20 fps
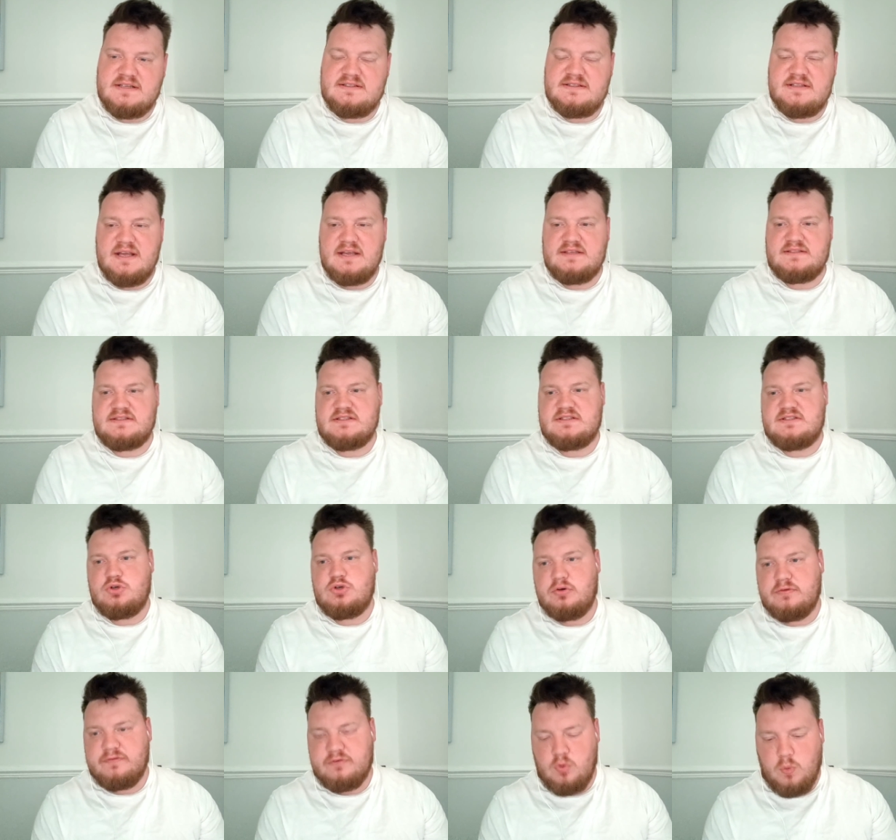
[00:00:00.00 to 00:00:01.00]
It's it's a
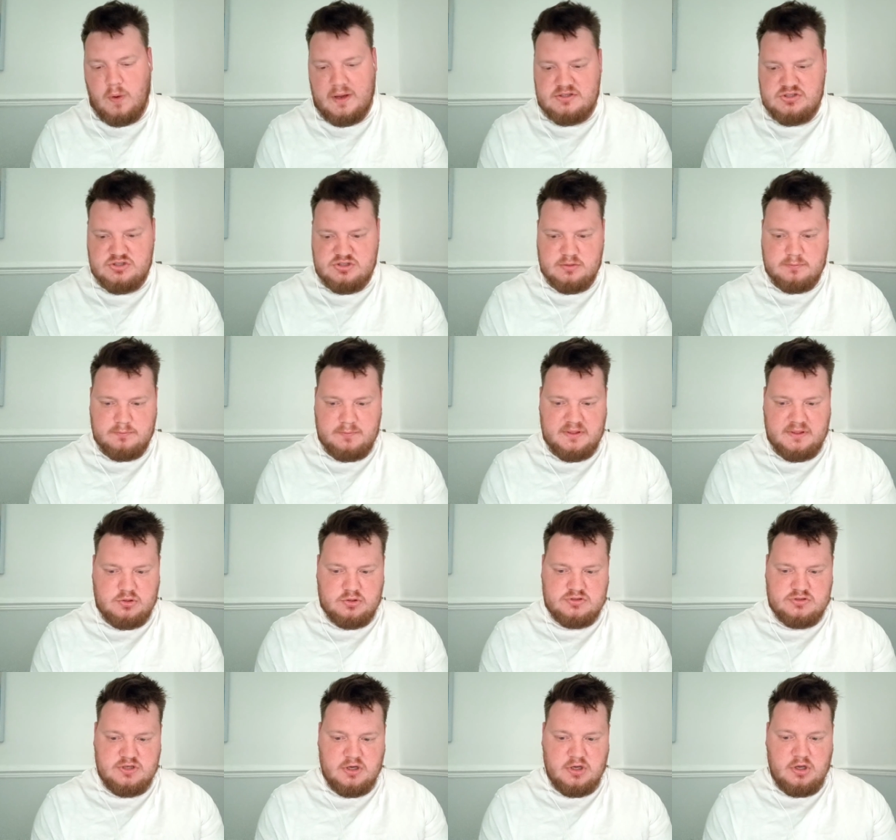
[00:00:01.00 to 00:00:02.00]
tough question
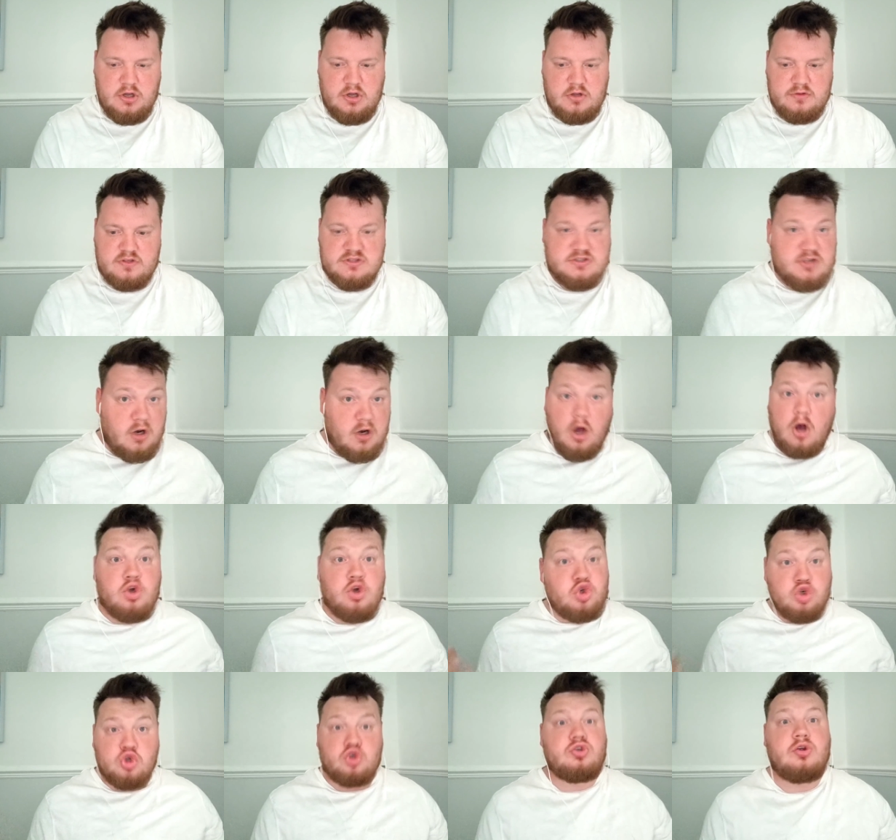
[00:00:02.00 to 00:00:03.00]
because there's a lot
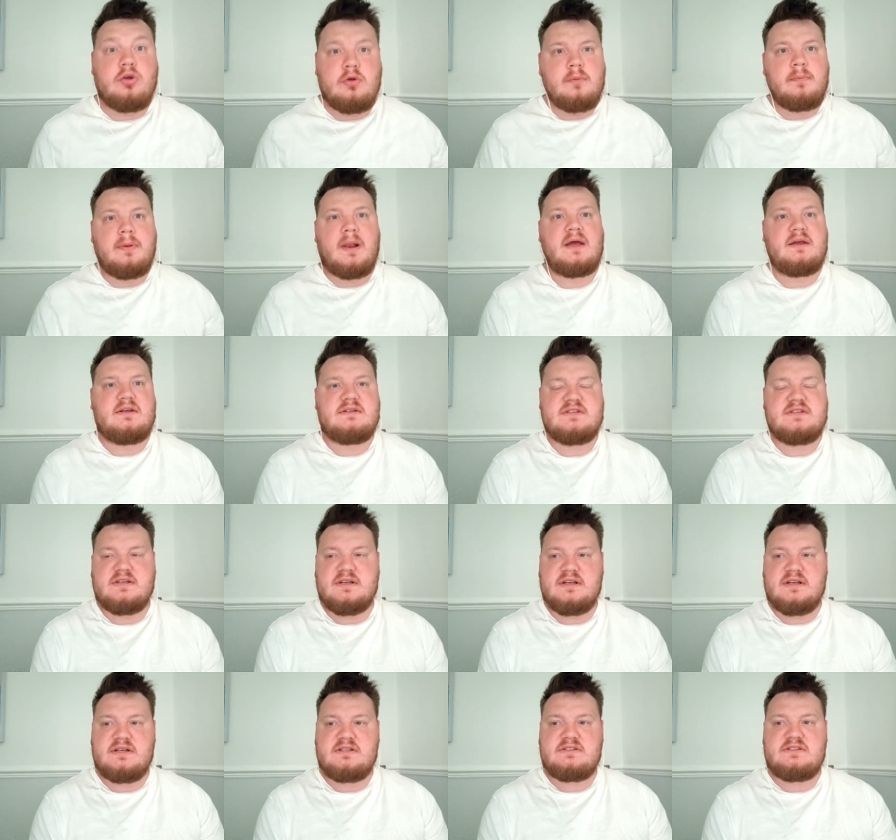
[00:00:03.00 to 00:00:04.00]
of good players
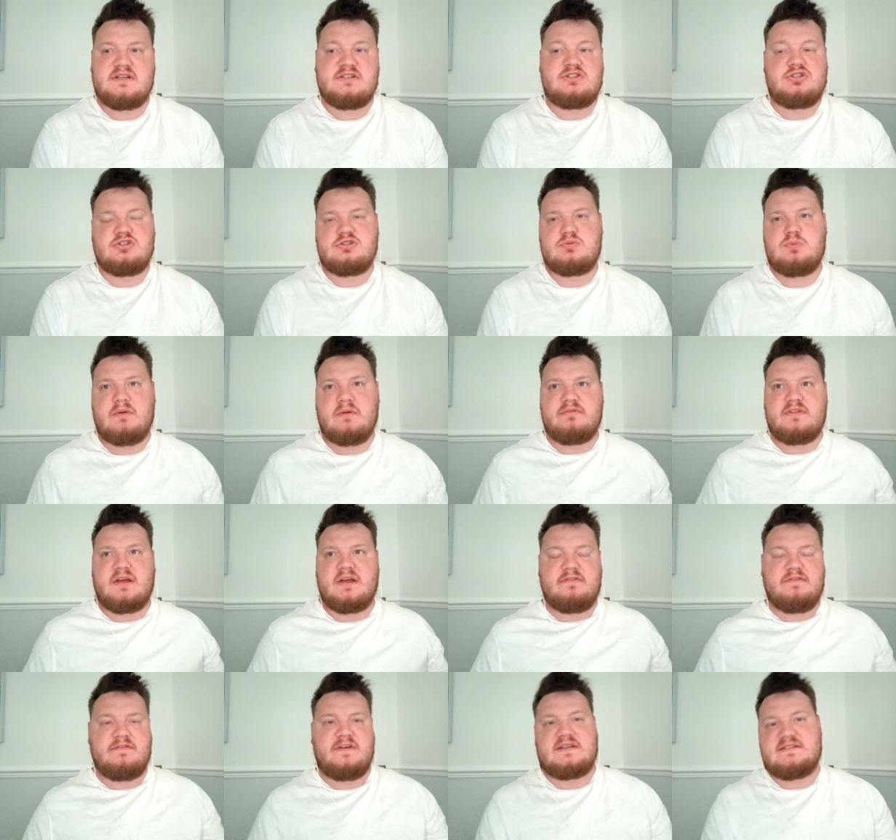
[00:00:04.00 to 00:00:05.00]
at Leeds. It's just whether
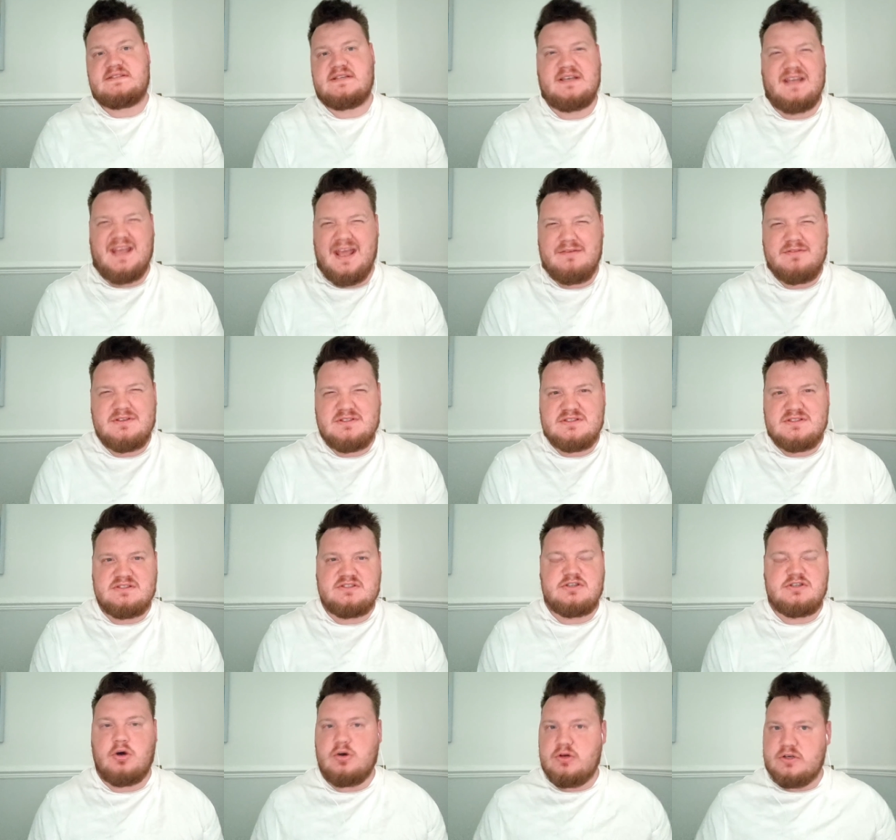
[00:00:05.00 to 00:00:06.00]
they fit in the
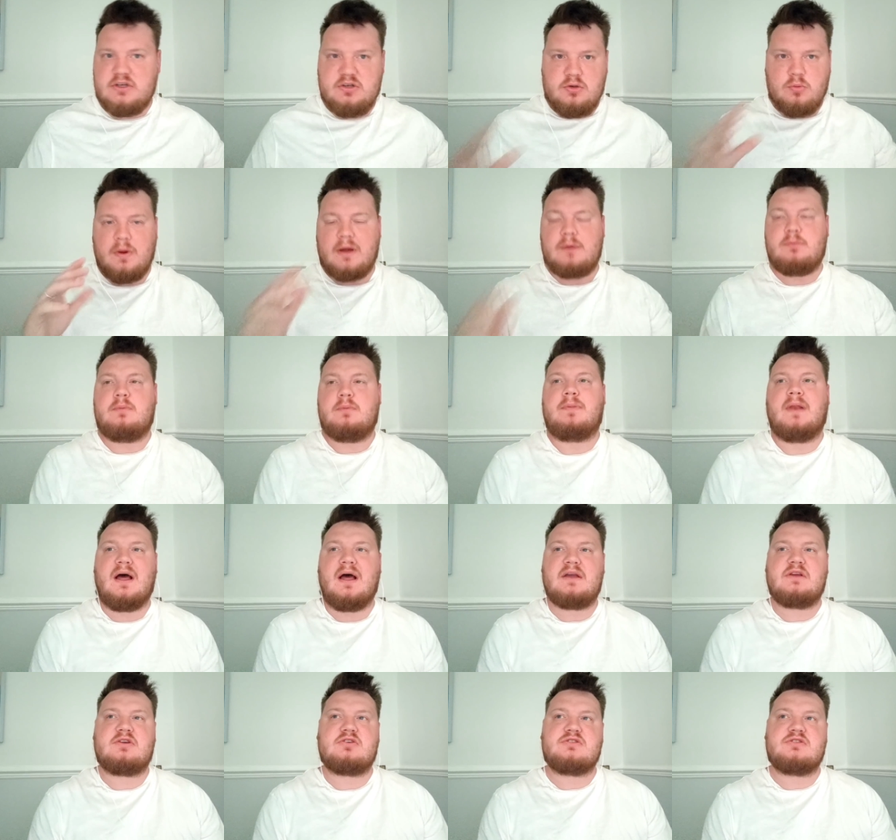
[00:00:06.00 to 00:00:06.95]
Everton side and the way we play.